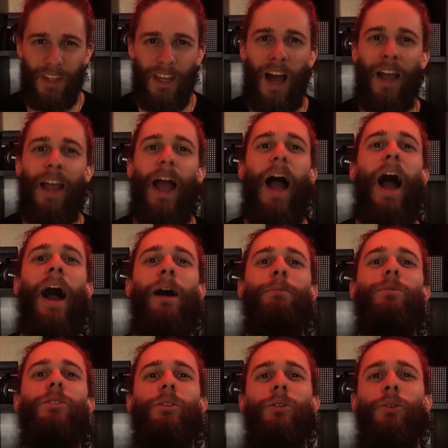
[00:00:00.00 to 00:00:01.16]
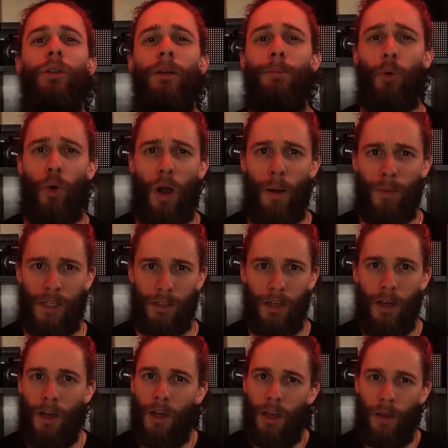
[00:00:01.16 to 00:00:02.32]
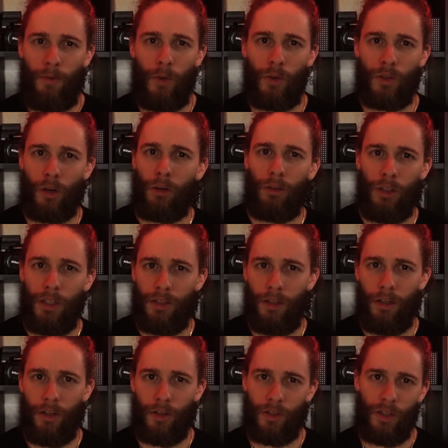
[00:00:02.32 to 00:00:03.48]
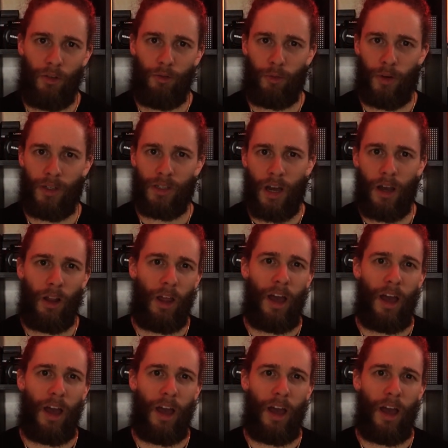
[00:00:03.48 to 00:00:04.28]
I absolutely promise if you start listening to yourself freestyle